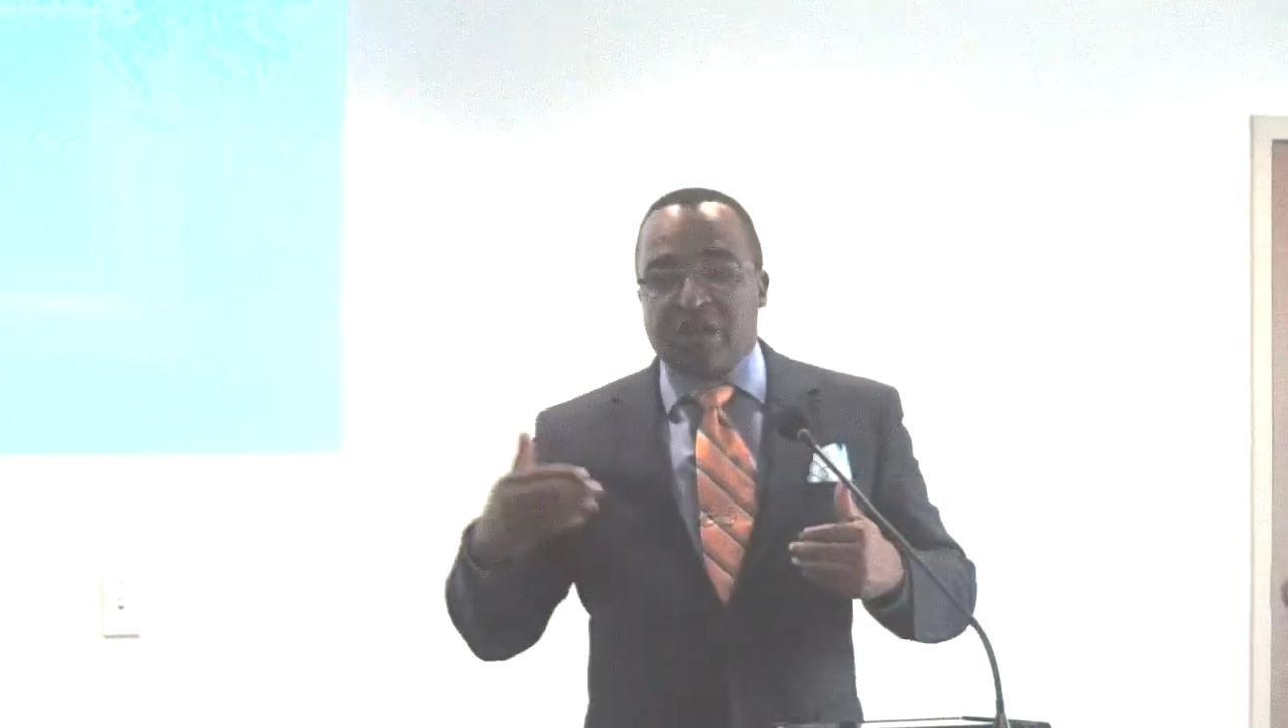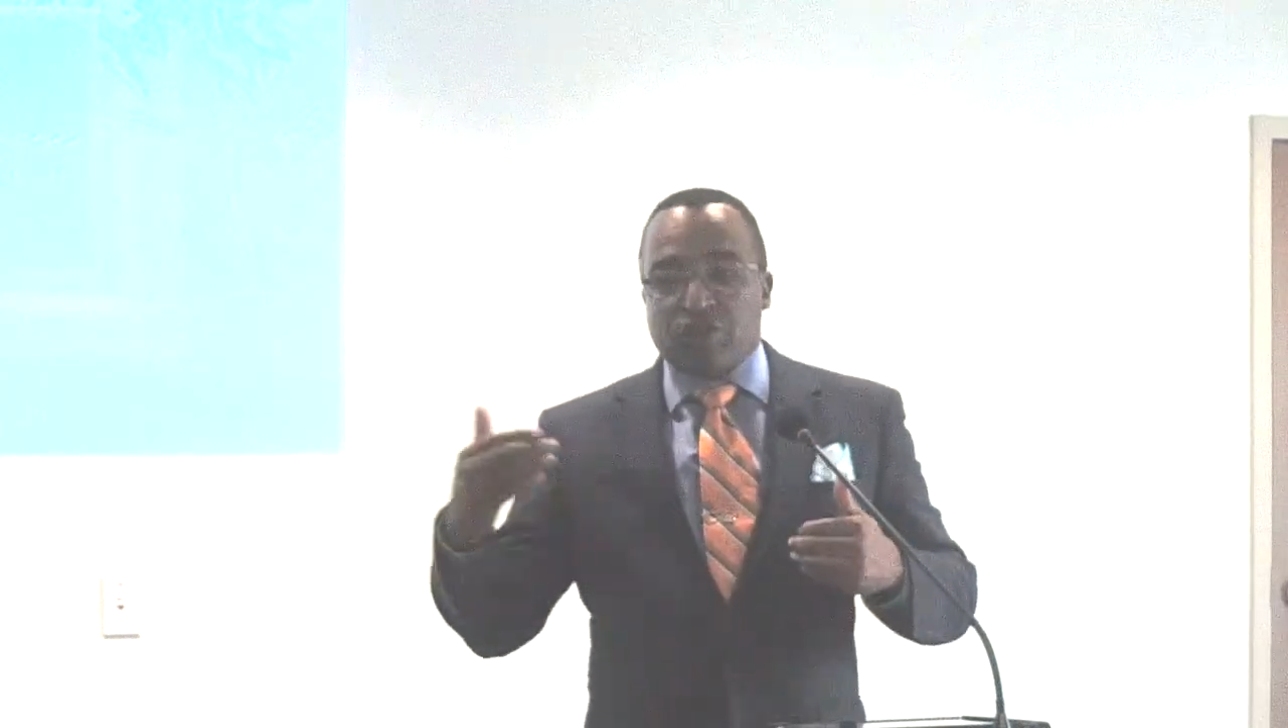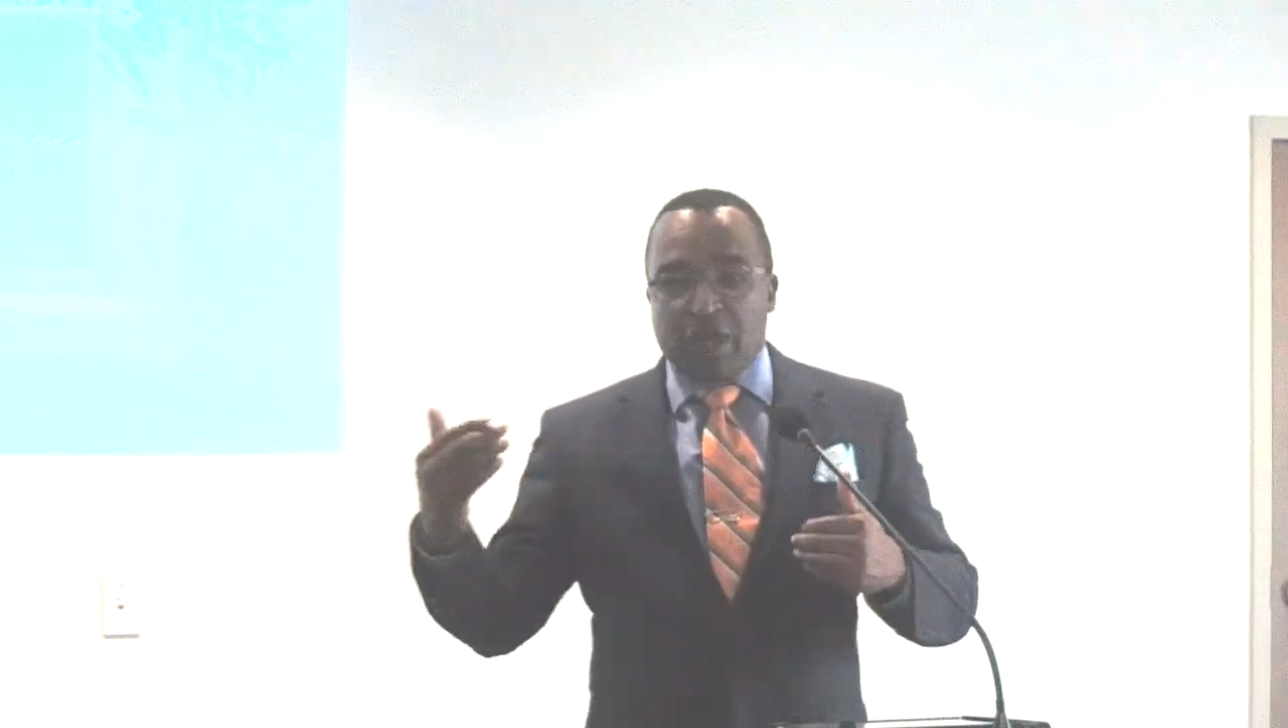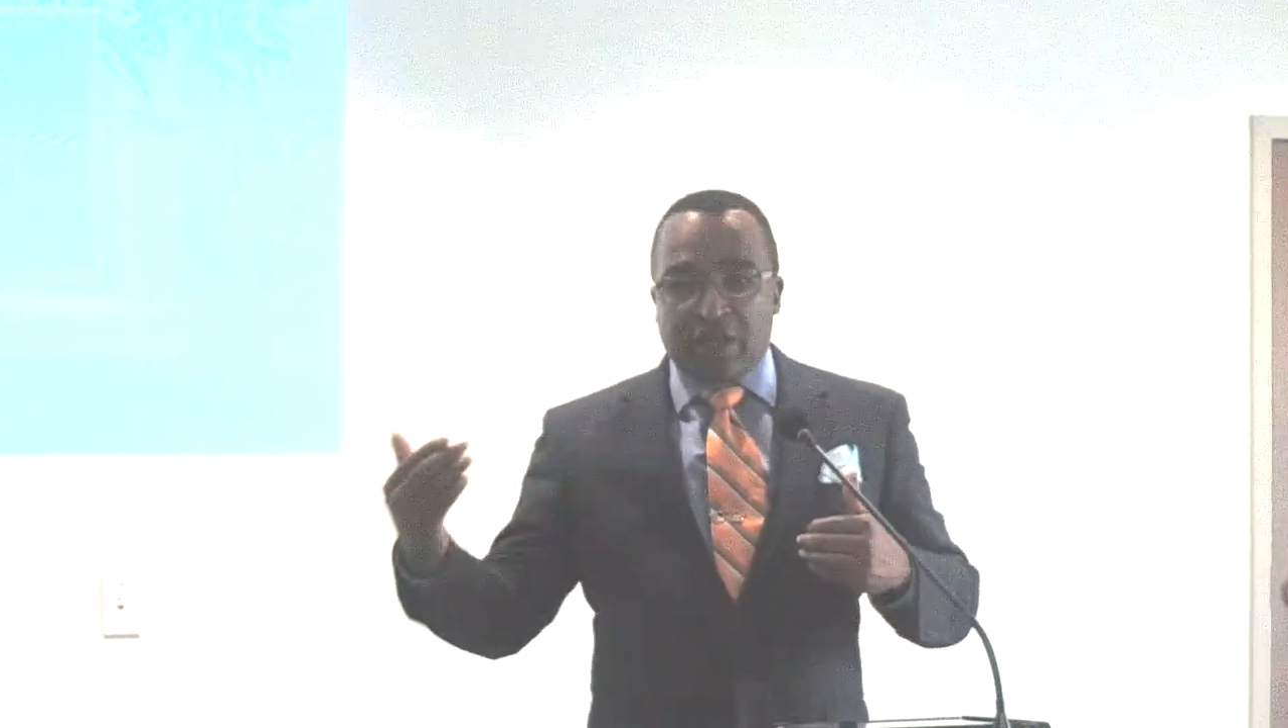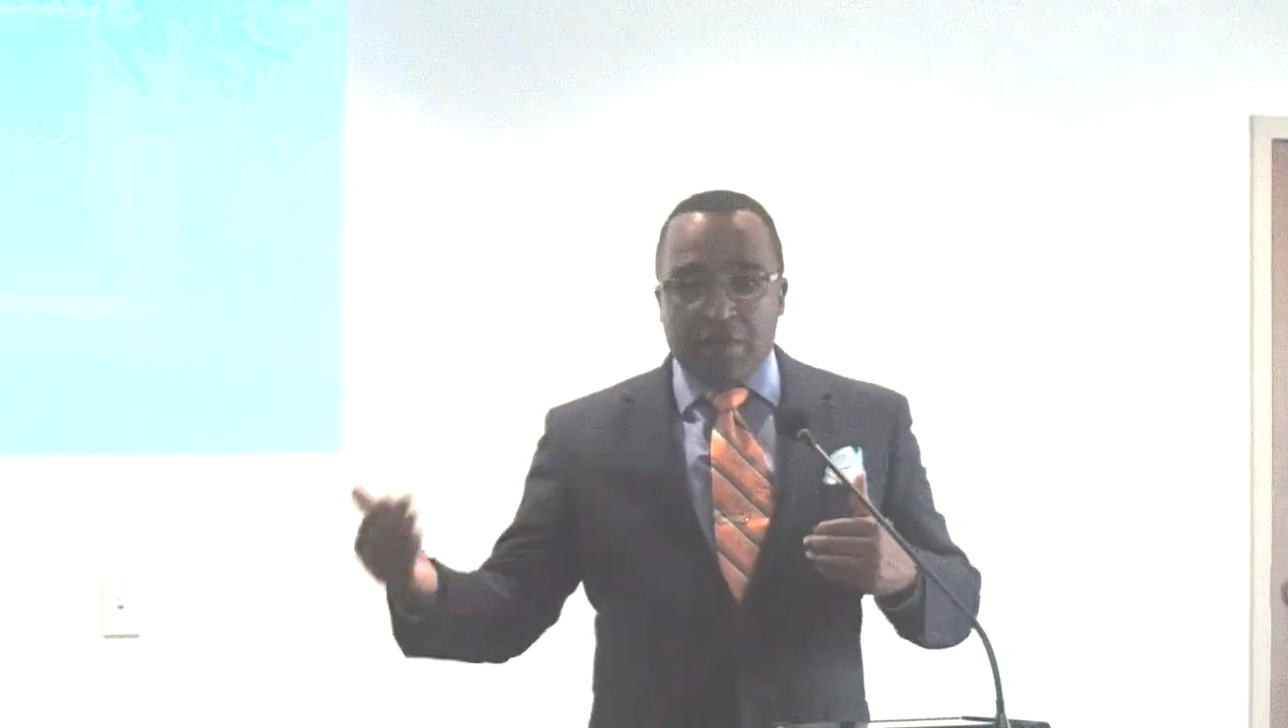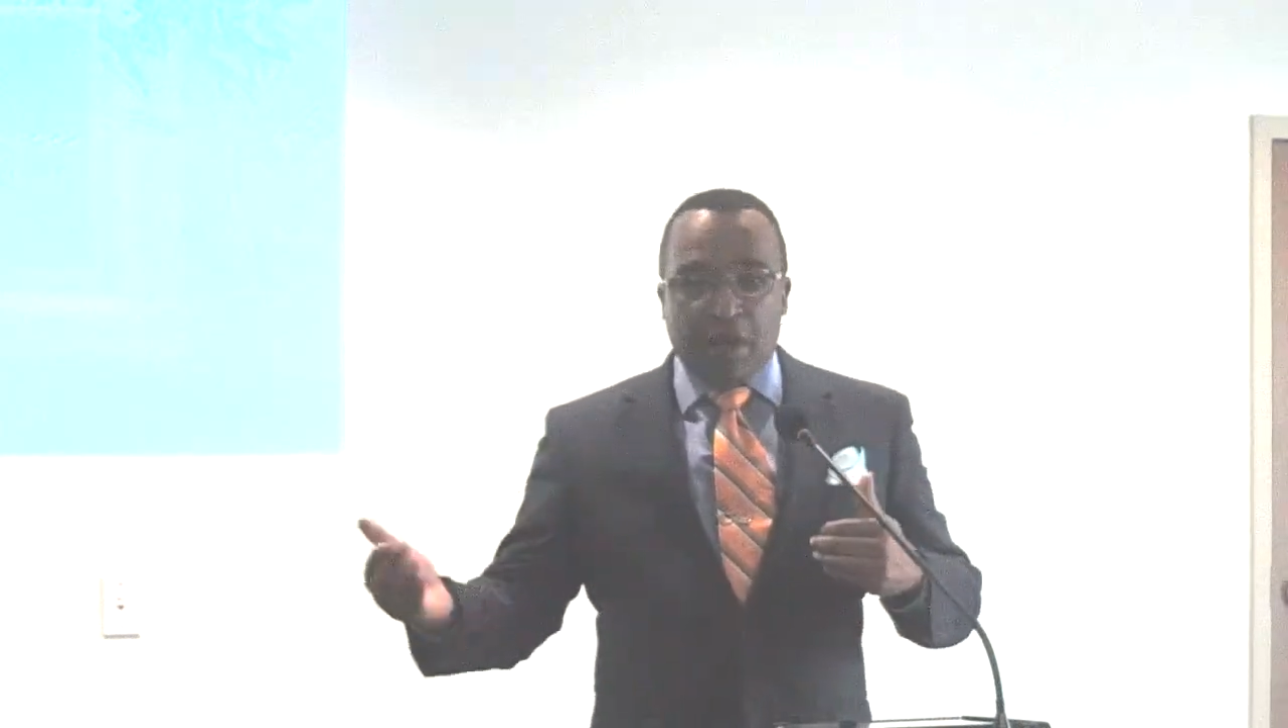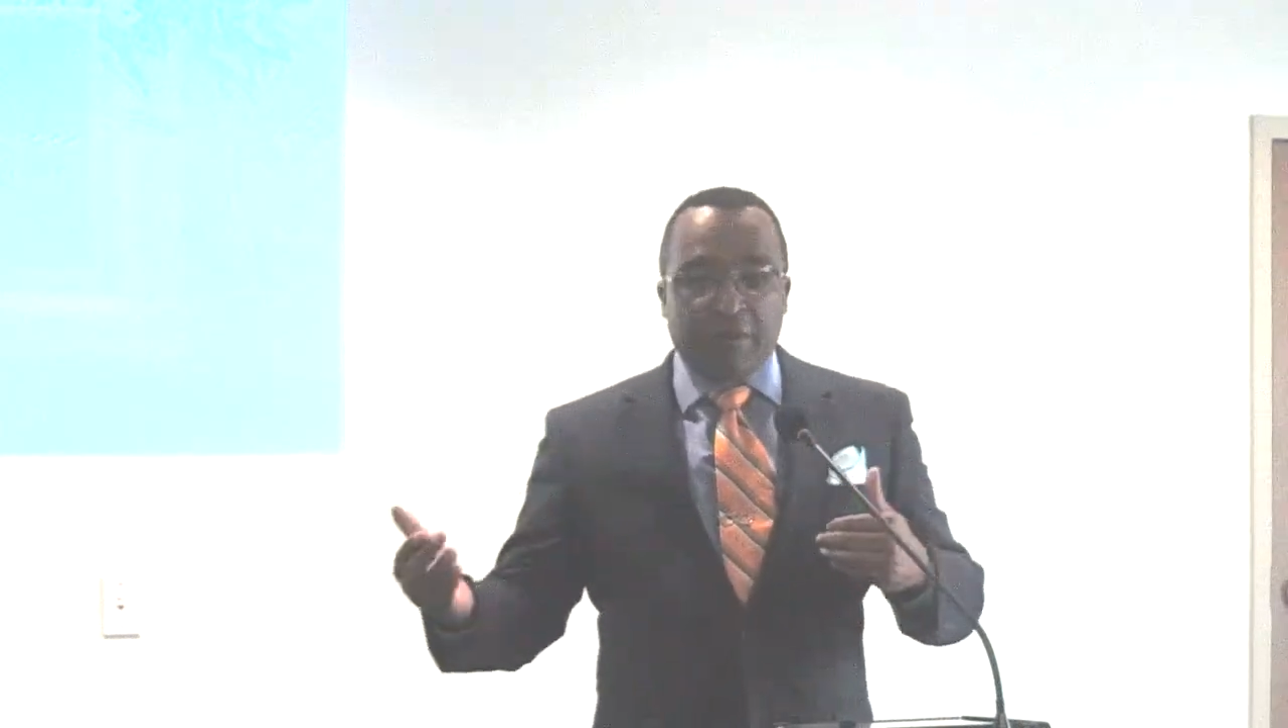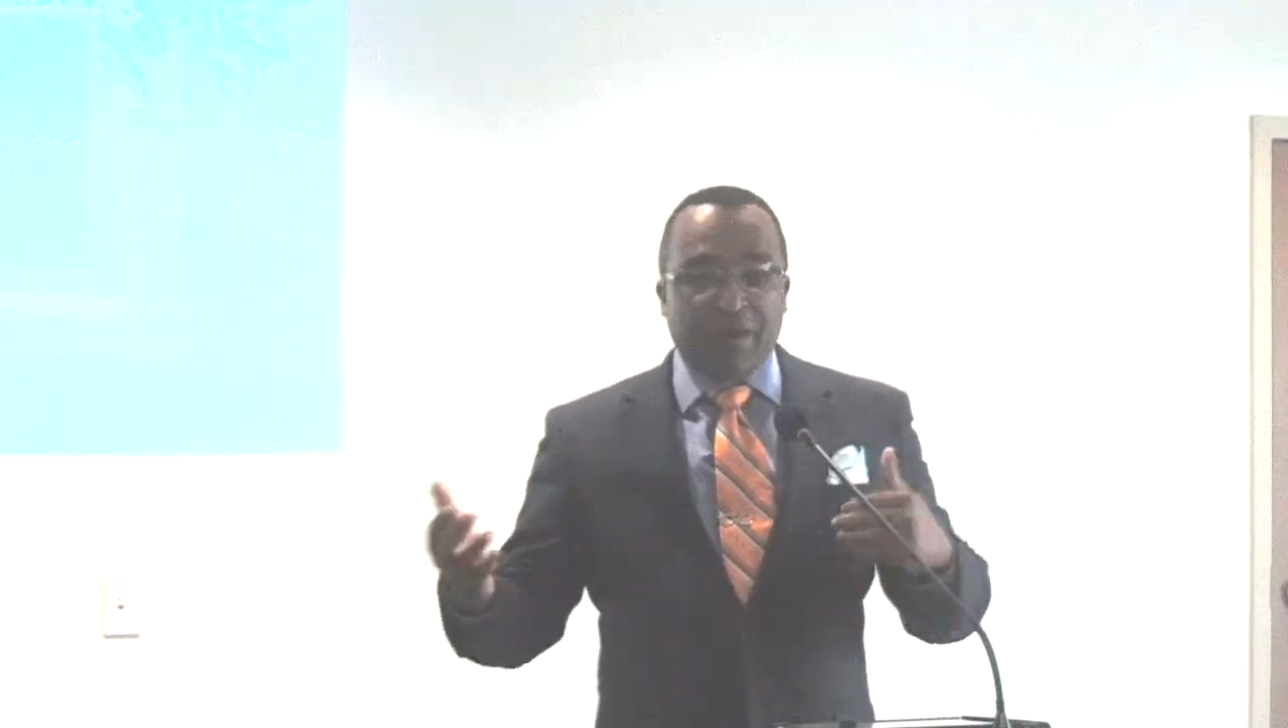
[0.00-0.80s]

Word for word: They're trying to come up